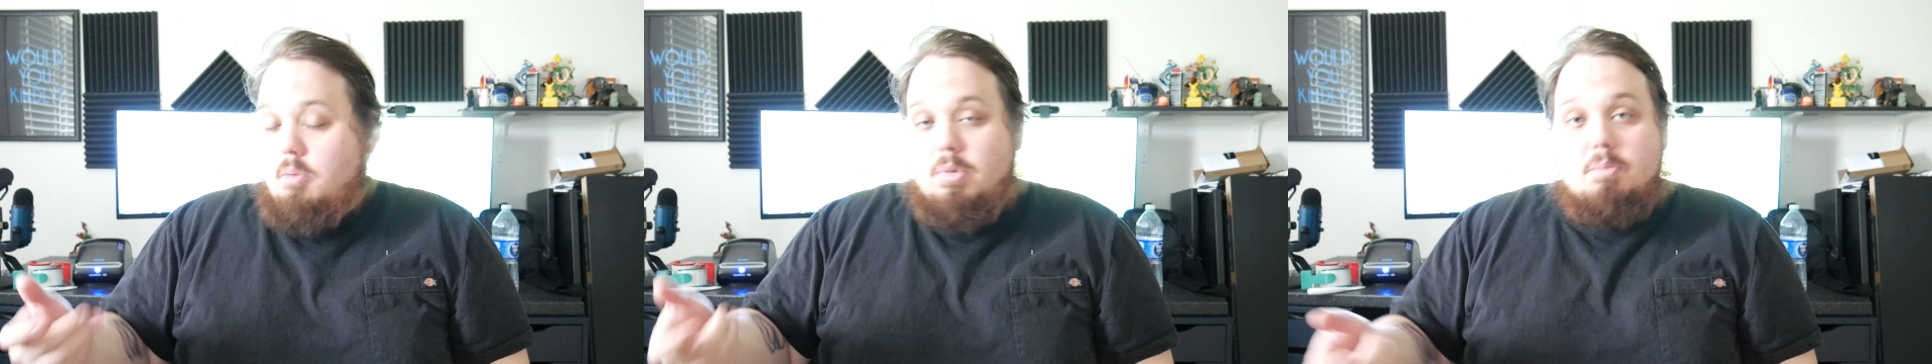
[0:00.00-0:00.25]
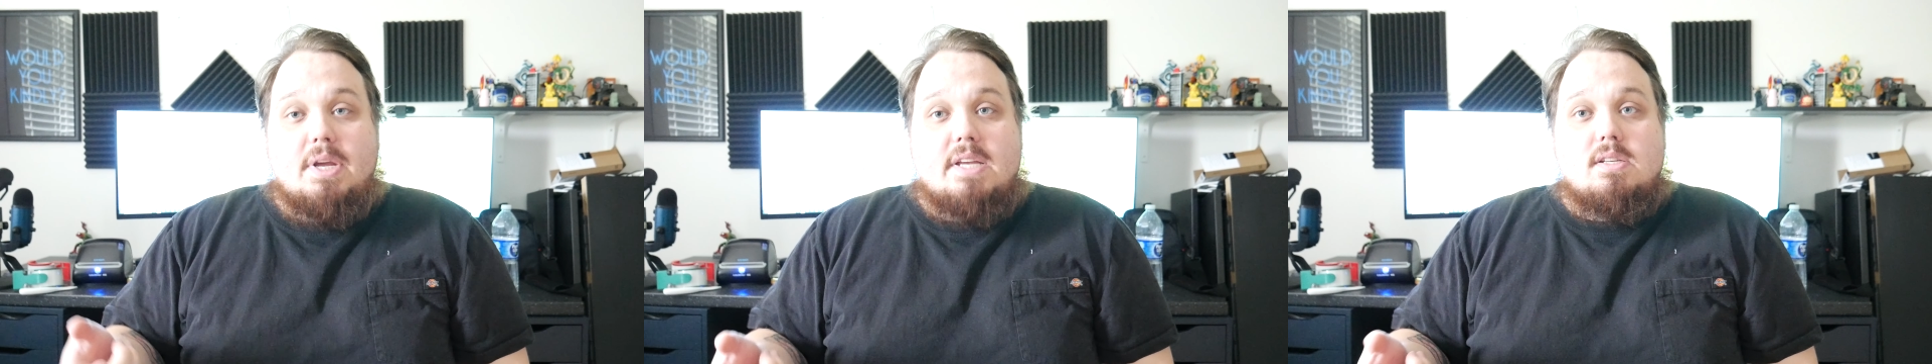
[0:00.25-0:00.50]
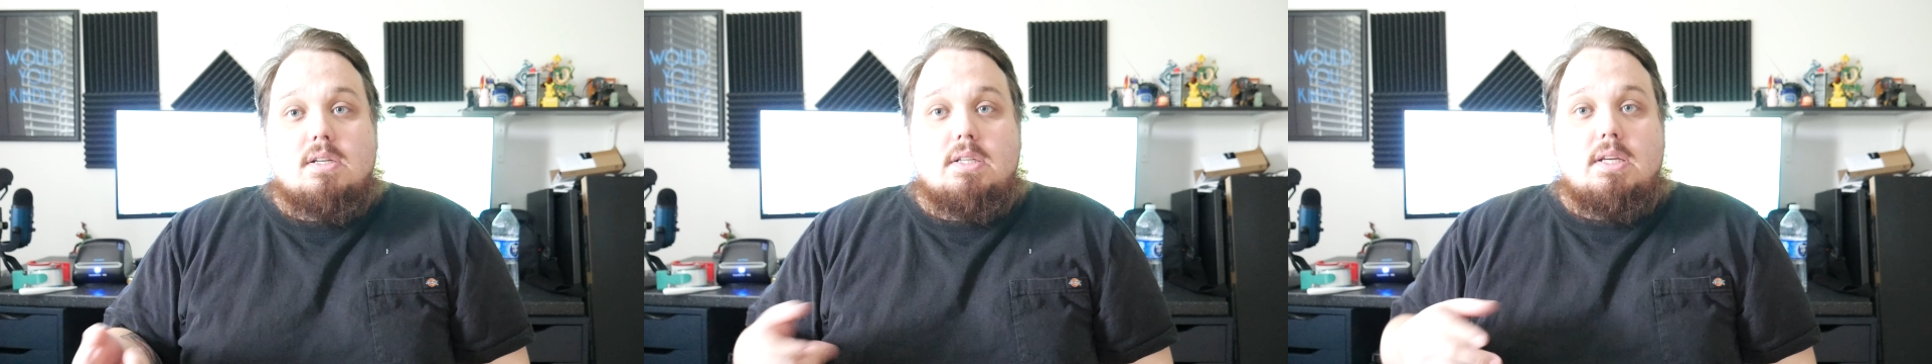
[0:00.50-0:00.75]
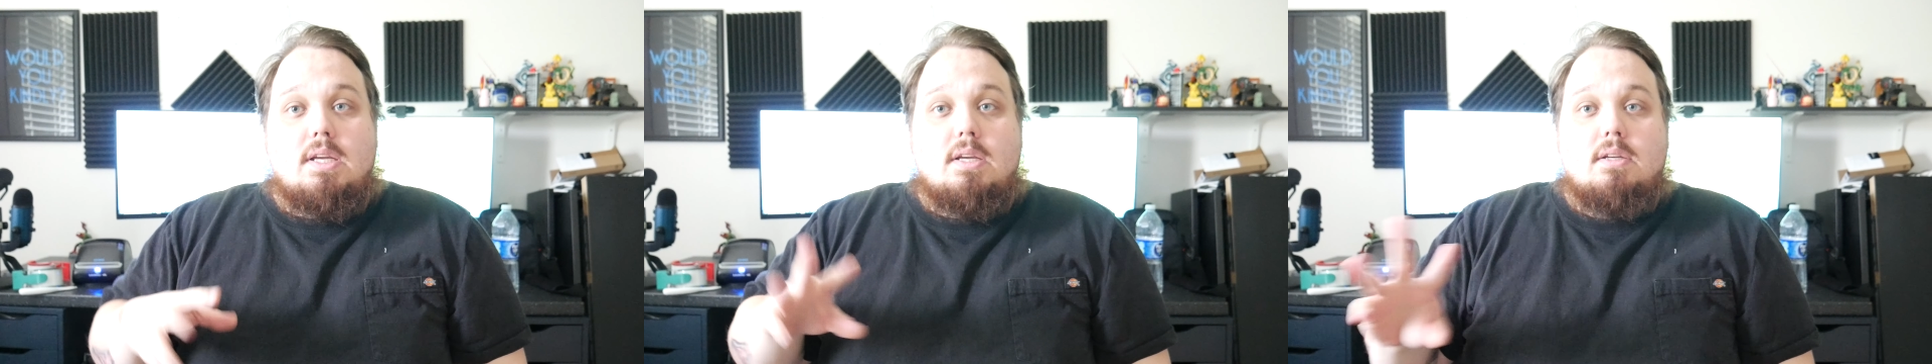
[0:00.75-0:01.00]
But
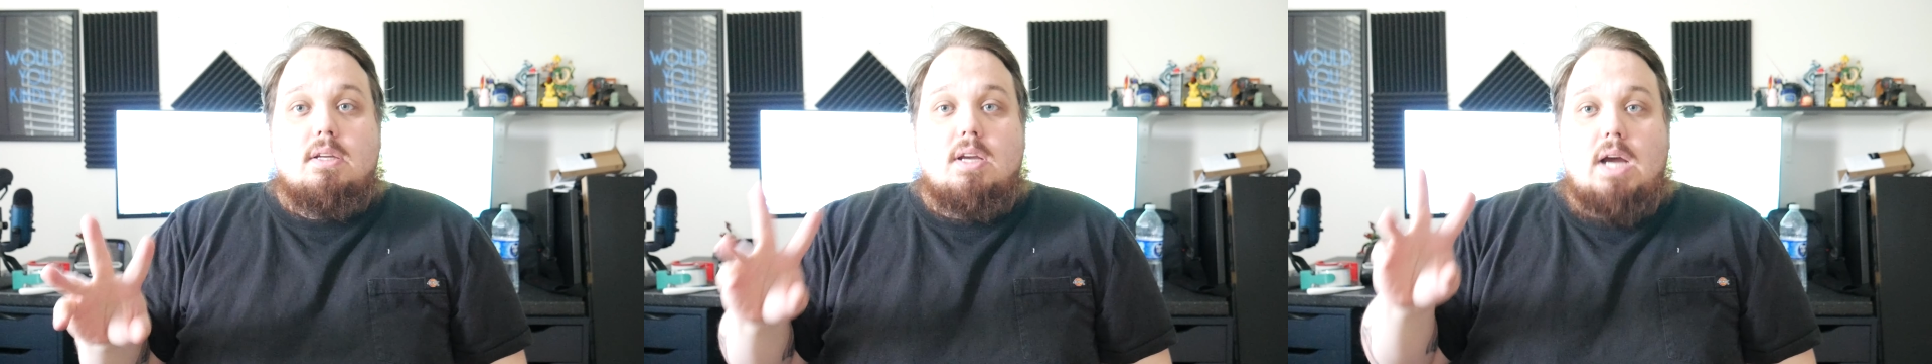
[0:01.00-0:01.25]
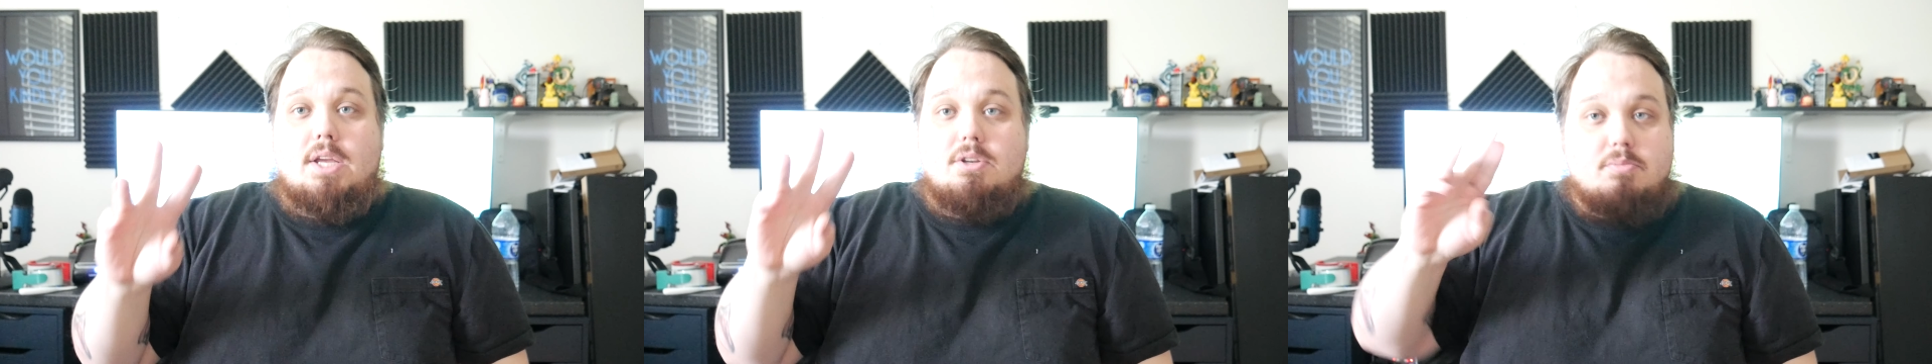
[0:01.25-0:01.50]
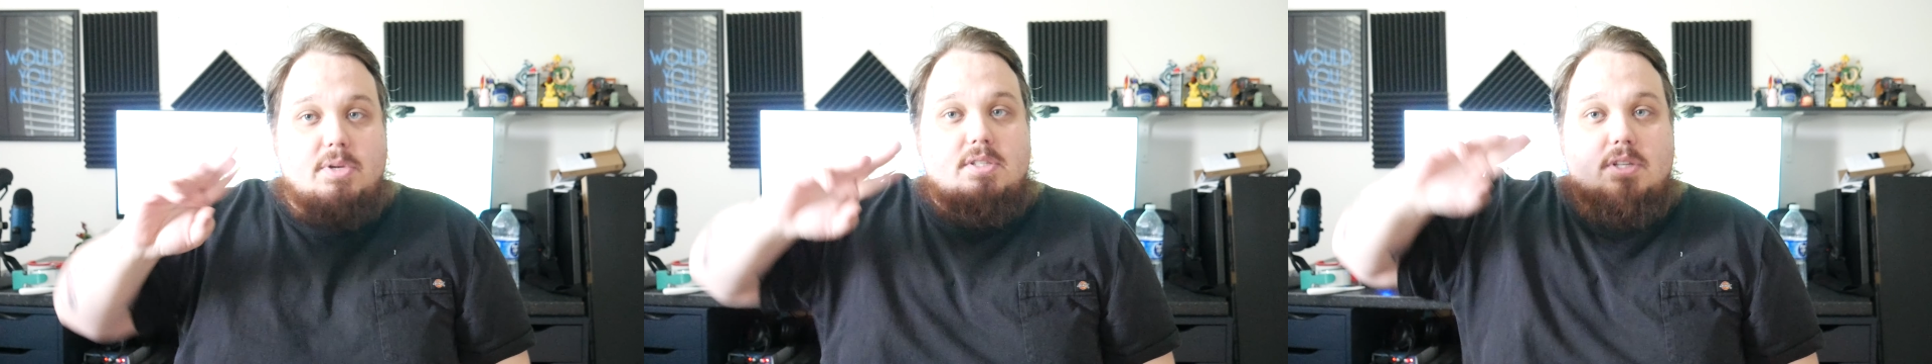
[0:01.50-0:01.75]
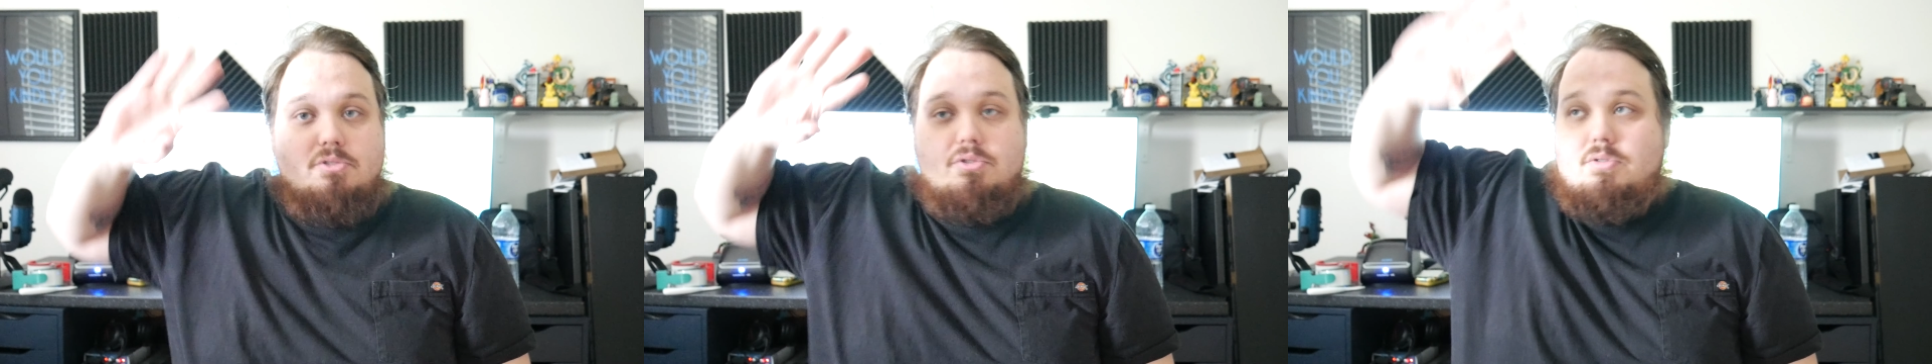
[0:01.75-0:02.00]
basically, I use my
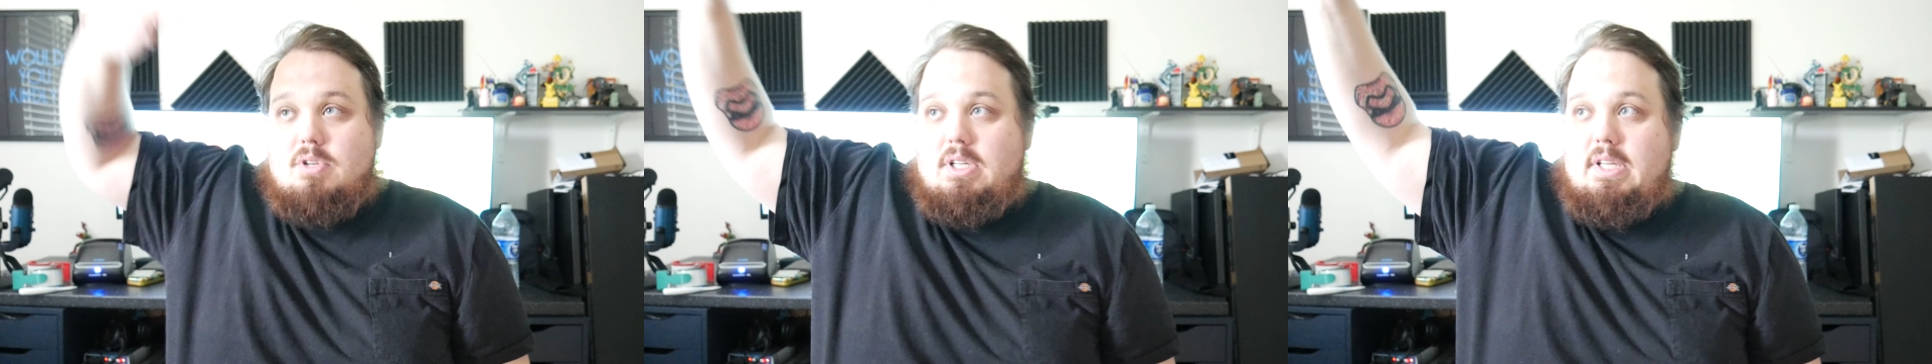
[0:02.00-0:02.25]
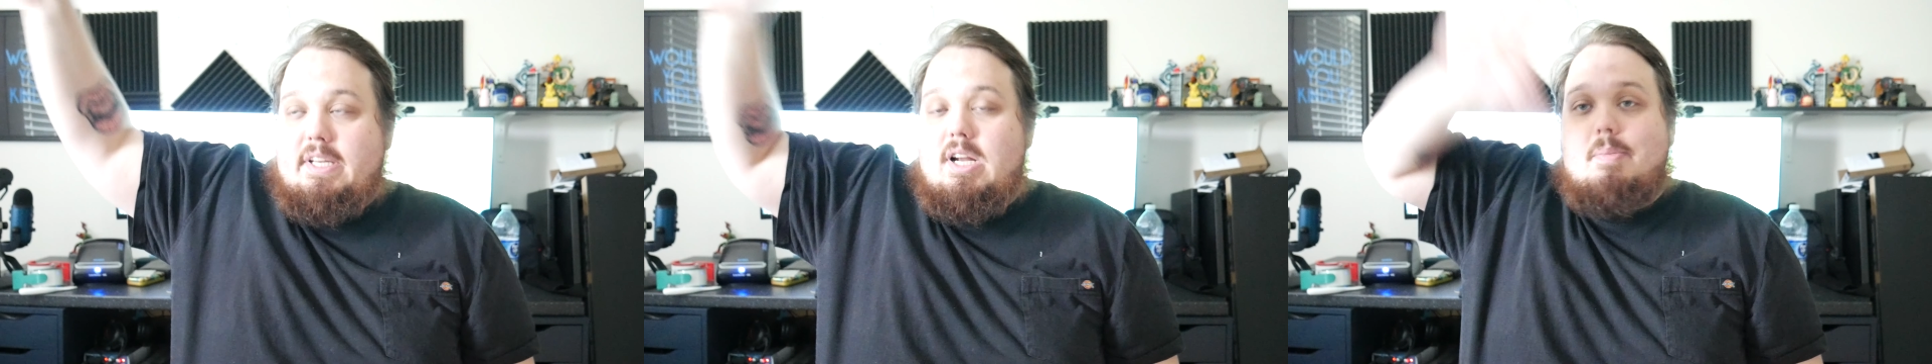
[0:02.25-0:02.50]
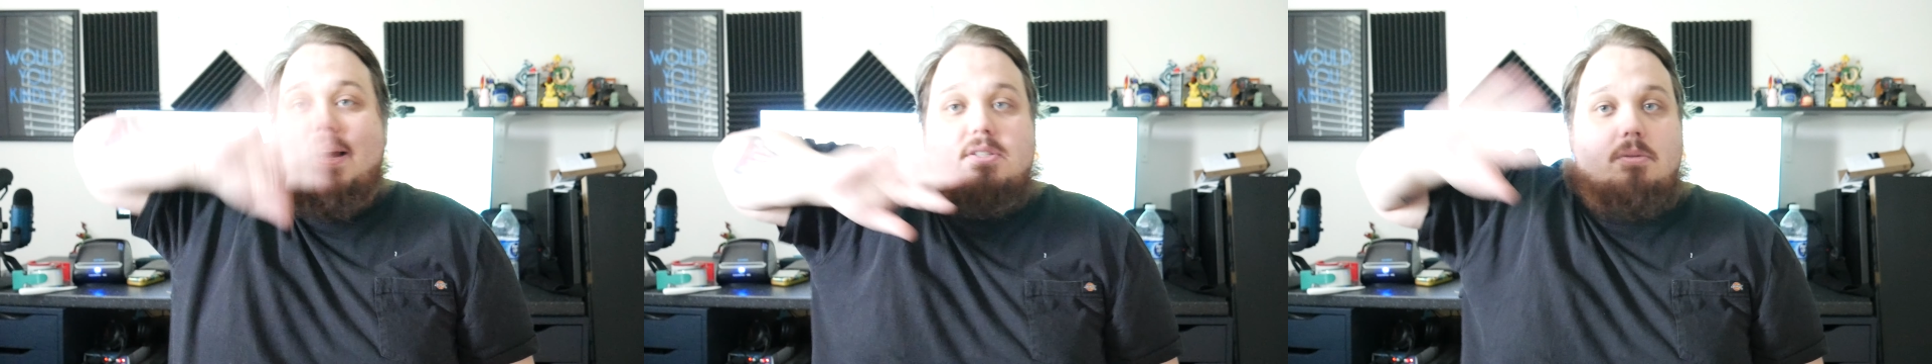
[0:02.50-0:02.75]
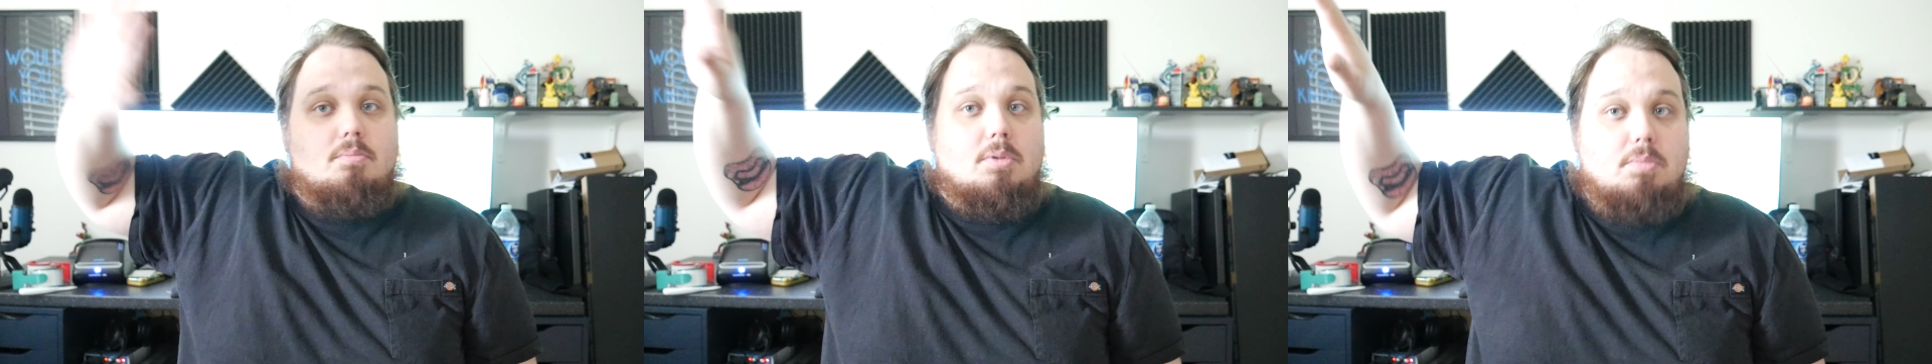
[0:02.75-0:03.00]
scissors to clean up as
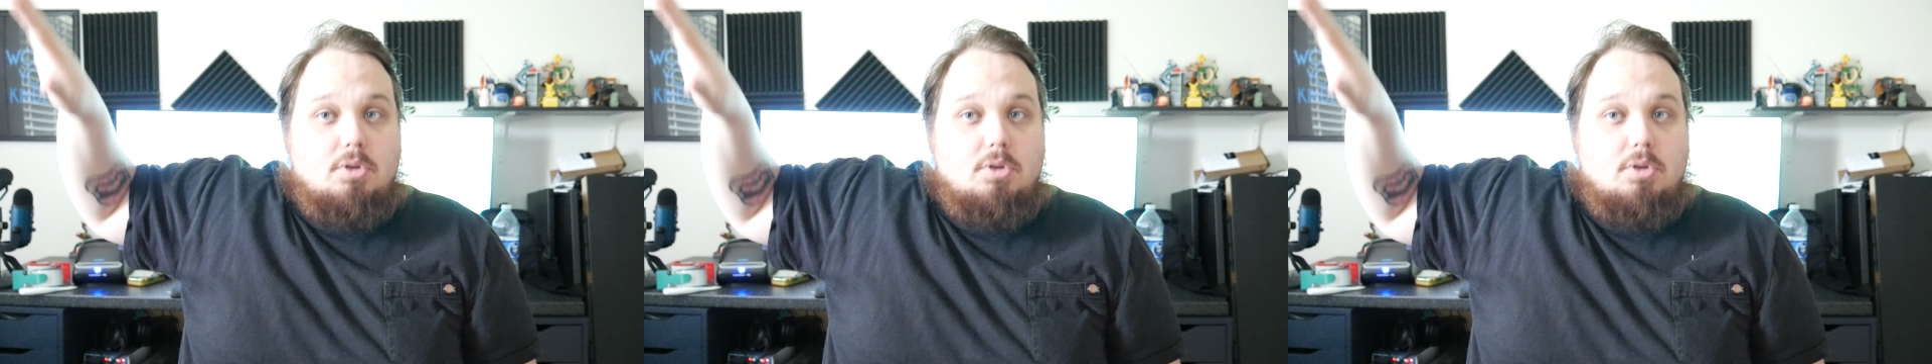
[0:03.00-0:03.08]
I'm